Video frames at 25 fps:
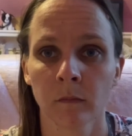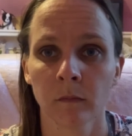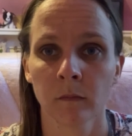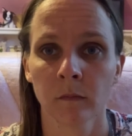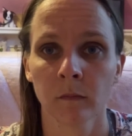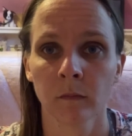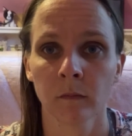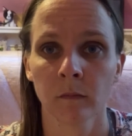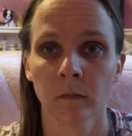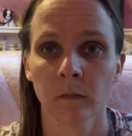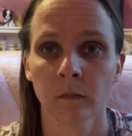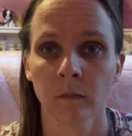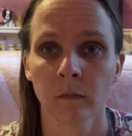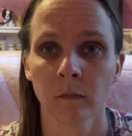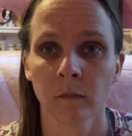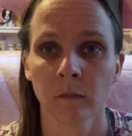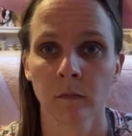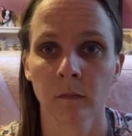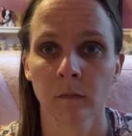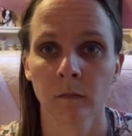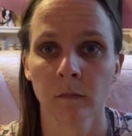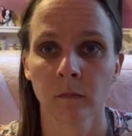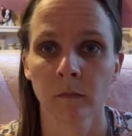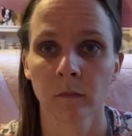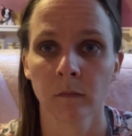
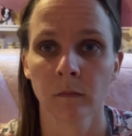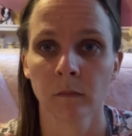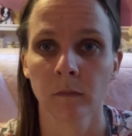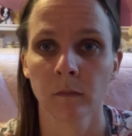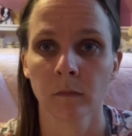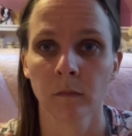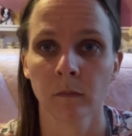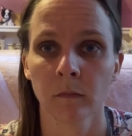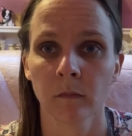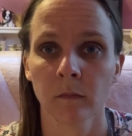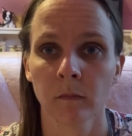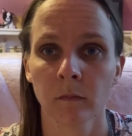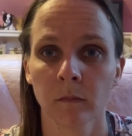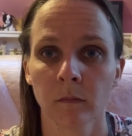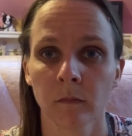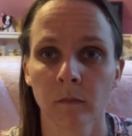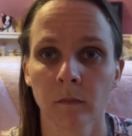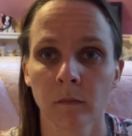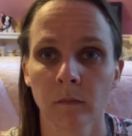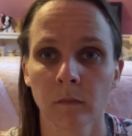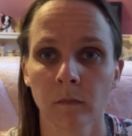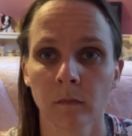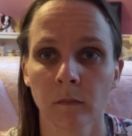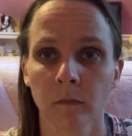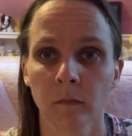
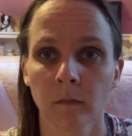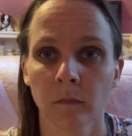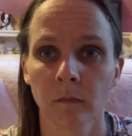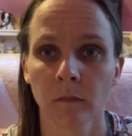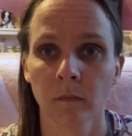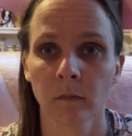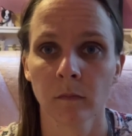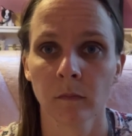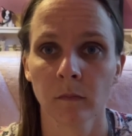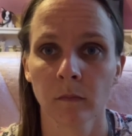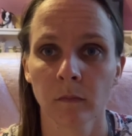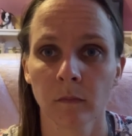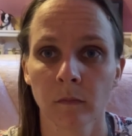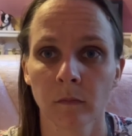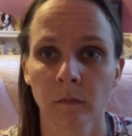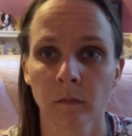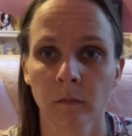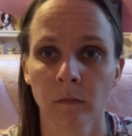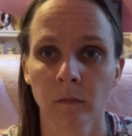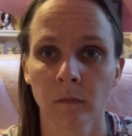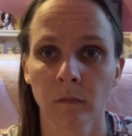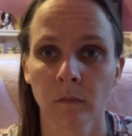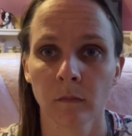Nothing is said.